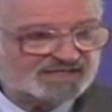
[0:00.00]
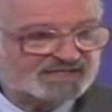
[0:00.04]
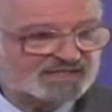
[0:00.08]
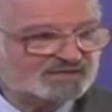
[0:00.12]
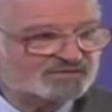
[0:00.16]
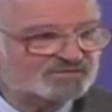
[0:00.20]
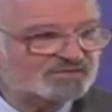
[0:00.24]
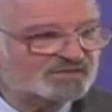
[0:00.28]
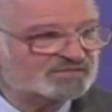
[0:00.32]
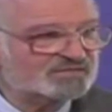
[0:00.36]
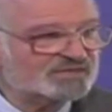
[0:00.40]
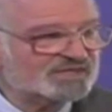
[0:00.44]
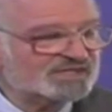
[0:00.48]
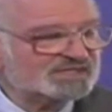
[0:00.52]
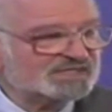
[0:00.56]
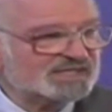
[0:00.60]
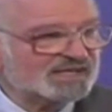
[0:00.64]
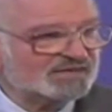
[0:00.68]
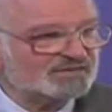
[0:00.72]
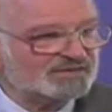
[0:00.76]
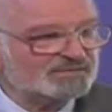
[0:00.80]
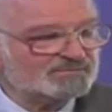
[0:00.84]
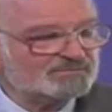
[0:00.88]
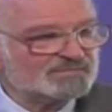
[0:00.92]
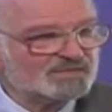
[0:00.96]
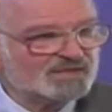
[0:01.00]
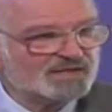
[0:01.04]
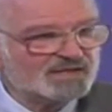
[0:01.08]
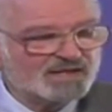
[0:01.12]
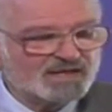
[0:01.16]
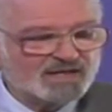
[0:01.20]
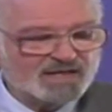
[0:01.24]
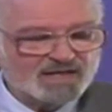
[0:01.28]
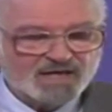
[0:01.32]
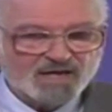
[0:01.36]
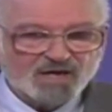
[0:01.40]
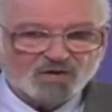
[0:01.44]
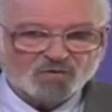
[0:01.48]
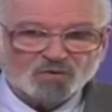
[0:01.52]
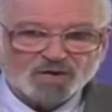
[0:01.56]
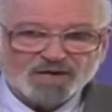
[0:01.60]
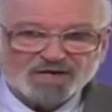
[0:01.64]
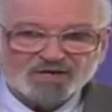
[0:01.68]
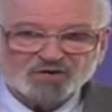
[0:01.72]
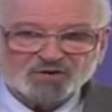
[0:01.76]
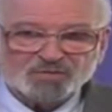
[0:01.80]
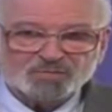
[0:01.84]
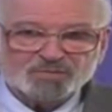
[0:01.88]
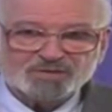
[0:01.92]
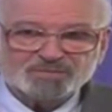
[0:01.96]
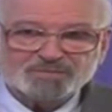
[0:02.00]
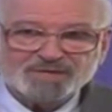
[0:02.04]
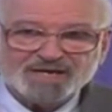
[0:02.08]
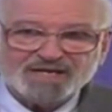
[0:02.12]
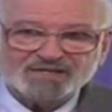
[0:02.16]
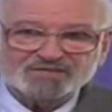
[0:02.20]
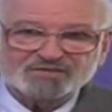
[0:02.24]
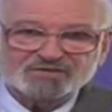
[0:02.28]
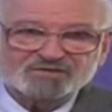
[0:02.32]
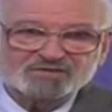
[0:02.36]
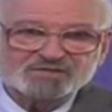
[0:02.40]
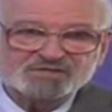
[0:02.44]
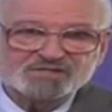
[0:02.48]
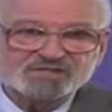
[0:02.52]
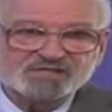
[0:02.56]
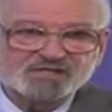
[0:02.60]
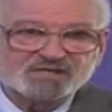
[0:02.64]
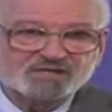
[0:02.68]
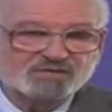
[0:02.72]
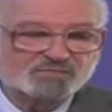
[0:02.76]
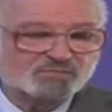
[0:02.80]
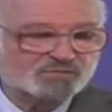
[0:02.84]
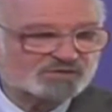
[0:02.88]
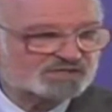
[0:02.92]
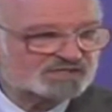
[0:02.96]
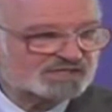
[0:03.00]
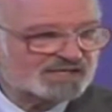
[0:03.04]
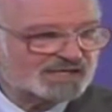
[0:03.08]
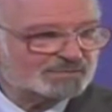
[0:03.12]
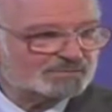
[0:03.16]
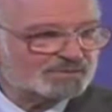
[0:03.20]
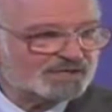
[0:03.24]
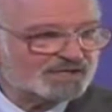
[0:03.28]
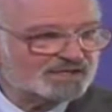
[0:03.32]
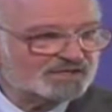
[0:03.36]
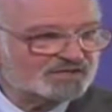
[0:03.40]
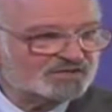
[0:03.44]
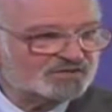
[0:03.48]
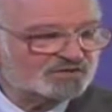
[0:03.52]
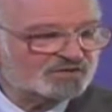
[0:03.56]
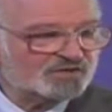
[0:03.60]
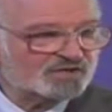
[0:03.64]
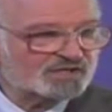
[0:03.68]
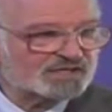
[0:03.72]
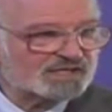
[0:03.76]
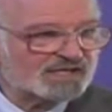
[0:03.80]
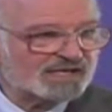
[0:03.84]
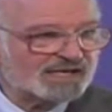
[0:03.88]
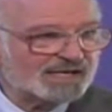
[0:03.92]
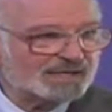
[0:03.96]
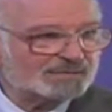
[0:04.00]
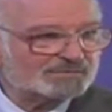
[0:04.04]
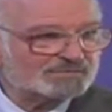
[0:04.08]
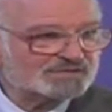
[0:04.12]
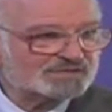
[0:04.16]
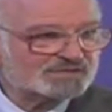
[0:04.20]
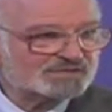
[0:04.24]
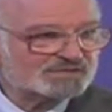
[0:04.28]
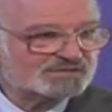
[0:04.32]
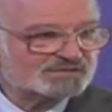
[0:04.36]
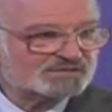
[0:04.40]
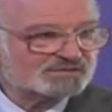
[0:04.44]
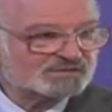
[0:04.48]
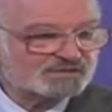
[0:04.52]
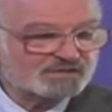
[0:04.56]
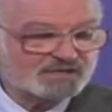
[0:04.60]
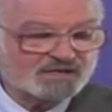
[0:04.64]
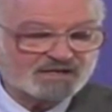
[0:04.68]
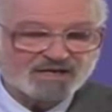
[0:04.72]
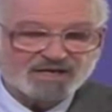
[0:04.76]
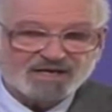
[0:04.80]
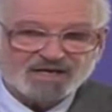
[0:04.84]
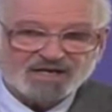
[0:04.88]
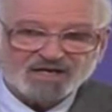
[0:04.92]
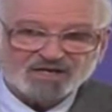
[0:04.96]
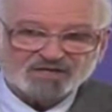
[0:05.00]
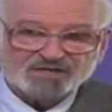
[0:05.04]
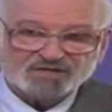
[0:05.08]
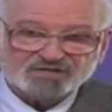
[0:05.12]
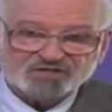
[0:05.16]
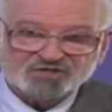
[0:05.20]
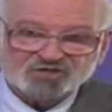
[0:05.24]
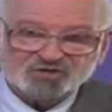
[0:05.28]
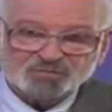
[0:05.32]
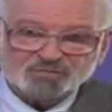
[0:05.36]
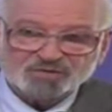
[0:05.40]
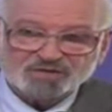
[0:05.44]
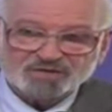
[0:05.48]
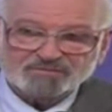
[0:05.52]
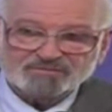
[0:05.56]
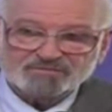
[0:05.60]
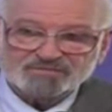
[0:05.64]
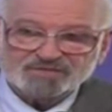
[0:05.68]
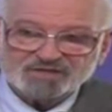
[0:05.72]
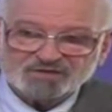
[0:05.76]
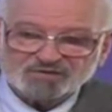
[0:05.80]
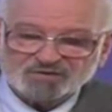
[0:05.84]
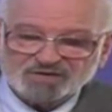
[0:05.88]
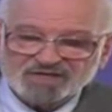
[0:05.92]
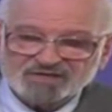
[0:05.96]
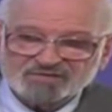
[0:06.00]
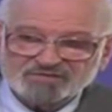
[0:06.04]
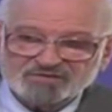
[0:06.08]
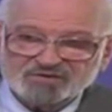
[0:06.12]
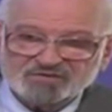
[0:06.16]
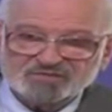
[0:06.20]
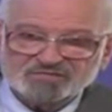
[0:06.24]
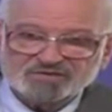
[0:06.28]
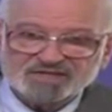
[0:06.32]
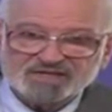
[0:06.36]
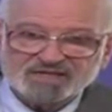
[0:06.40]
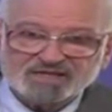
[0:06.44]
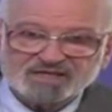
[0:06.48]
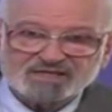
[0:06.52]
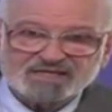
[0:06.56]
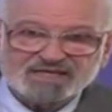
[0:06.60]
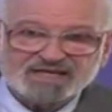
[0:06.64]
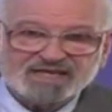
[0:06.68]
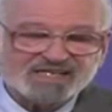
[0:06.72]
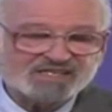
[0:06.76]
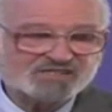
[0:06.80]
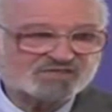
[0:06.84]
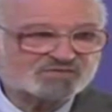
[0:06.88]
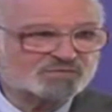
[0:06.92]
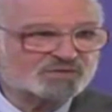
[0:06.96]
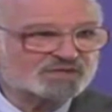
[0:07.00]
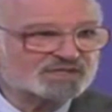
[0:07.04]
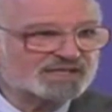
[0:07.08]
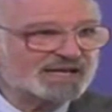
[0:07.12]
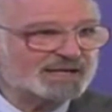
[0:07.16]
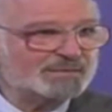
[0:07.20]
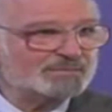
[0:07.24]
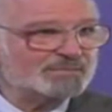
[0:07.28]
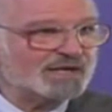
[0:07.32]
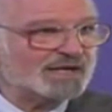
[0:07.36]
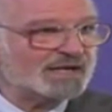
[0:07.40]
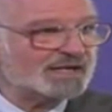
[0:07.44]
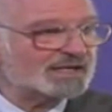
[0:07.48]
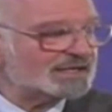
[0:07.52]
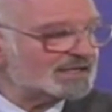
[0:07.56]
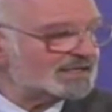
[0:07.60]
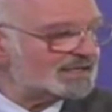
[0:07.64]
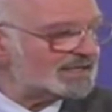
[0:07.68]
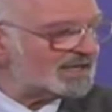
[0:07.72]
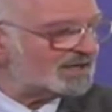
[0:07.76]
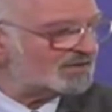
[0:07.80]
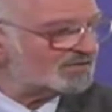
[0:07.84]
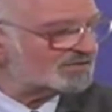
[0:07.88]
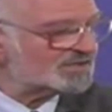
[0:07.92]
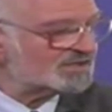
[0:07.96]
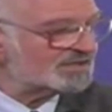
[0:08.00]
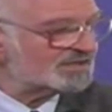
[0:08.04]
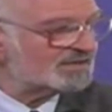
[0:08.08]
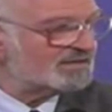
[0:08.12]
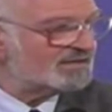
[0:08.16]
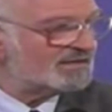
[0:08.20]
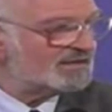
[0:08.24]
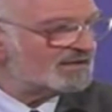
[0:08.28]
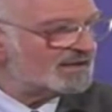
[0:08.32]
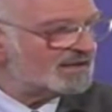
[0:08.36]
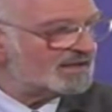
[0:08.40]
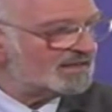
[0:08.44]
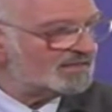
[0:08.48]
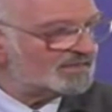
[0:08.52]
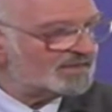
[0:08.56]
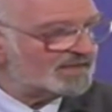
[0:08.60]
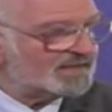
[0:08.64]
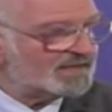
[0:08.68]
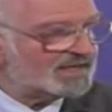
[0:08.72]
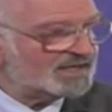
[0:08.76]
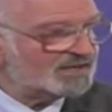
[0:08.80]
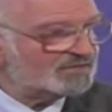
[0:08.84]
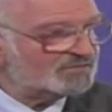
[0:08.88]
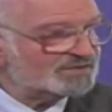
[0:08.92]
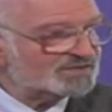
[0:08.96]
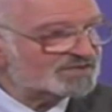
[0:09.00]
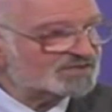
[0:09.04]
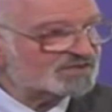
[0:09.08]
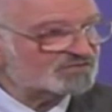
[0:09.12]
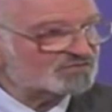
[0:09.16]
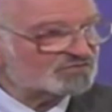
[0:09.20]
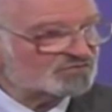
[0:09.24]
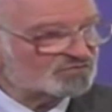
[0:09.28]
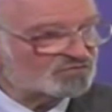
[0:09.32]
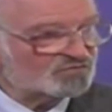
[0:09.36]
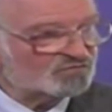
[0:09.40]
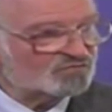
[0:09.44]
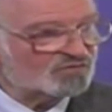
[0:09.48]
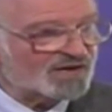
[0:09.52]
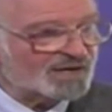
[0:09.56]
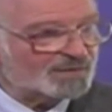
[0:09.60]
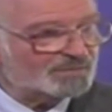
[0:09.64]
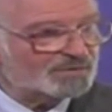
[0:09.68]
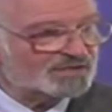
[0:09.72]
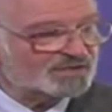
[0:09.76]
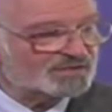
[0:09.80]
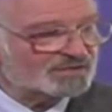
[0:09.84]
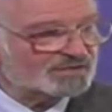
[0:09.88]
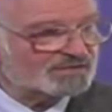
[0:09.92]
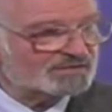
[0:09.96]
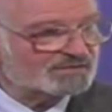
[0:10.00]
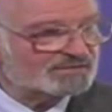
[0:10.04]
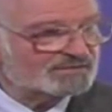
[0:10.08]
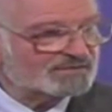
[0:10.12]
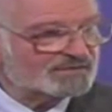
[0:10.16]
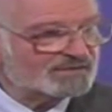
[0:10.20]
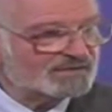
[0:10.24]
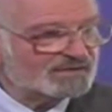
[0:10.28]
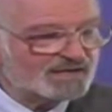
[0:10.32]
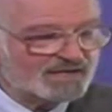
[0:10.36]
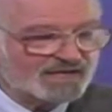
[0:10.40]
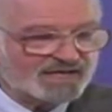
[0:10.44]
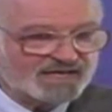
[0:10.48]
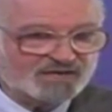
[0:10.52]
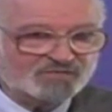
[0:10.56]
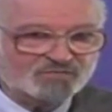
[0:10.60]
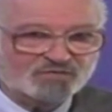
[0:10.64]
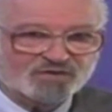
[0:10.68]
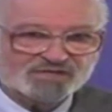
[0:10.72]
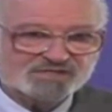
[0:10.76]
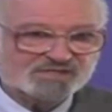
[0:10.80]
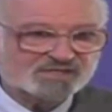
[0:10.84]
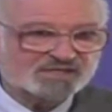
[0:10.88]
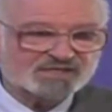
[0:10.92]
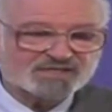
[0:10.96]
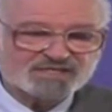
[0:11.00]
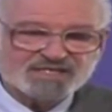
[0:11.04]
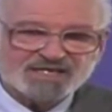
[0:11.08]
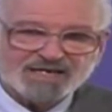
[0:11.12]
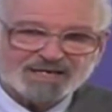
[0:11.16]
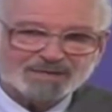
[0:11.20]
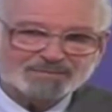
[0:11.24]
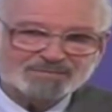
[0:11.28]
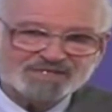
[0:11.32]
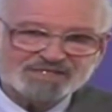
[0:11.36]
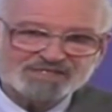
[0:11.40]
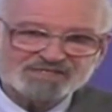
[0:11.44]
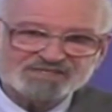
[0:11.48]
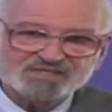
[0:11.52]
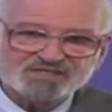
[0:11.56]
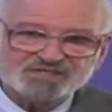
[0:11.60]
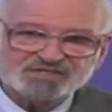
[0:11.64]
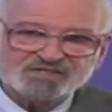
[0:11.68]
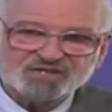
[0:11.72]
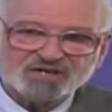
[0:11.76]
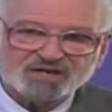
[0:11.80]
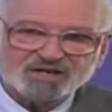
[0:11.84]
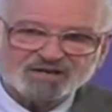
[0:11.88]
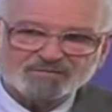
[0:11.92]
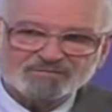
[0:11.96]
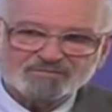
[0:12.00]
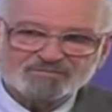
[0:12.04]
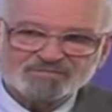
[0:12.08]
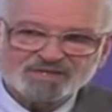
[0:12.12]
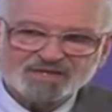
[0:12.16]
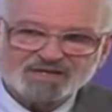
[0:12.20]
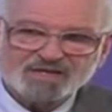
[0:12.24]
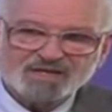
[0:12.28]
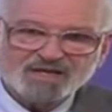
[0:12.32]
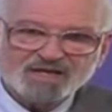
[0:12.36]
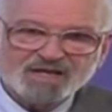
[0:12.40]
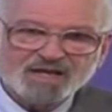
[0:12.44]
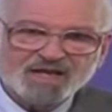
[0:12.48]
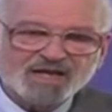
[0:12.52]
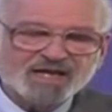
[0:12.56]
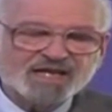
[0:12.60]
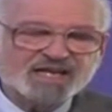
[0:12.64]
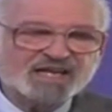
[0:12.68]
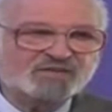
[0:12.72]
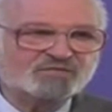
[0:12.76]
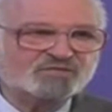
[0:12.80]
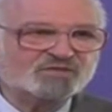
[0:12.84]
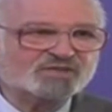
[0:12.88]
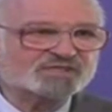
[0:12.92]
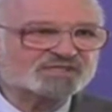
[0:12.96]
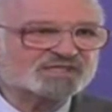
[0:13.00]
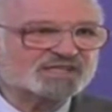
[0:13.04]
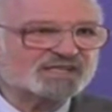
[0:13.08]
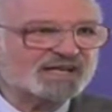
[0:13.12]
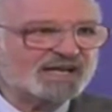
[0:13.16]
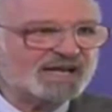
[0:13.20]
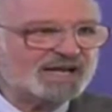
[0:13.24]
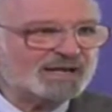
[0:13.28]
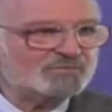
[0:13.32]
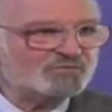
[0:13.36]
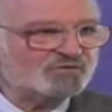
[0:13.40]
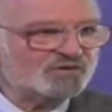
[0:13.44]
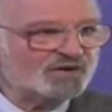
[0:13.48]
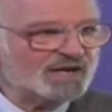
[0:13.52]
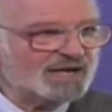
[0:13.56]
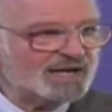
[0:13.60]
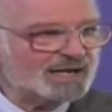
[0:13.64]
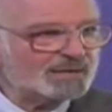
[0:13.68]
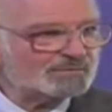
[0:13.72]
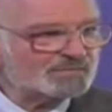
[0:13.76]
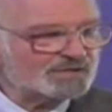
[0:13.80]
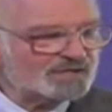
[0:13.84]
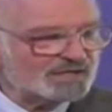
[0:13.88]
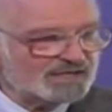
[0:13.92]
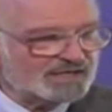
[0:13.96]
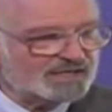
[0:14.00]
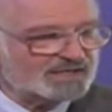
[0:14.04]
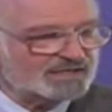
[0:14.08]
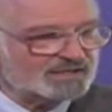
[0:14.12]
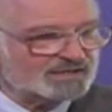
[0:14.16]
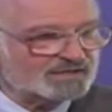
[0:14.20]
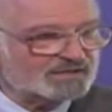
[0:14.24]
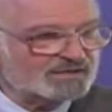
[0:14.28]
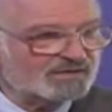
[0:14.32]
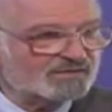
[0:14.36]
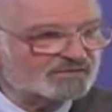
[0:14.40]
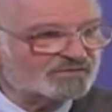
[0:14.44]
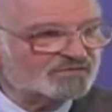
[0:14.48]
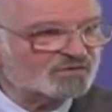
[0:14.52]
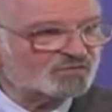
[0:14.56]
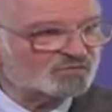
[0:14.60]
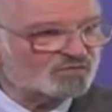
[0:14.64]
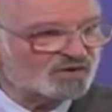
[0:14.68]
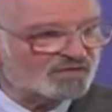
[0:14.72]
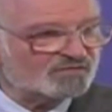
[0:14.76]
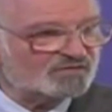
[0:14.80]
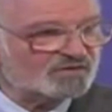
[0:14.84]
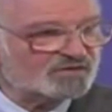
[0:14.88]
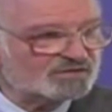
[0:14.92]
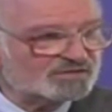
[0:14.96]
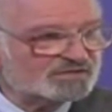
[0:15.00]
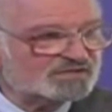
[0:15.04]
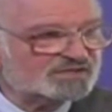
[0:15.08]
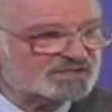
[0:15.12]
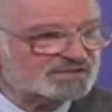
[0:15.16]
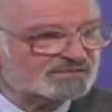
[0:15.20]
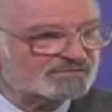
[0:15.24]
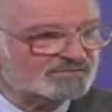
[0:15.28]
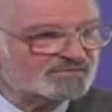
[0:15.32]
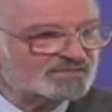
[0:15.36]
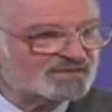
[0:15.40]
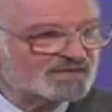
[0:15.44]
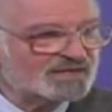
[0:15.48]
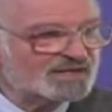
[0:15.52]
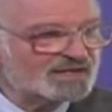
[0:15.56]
1957, why Herbert Matthews was sent by the New York Times to Cuba to interview Fidel Castro and came back and announced that he was the true Robin Hood. He wasn't a communist at all. He was the Abraham Lincoln of the revolution.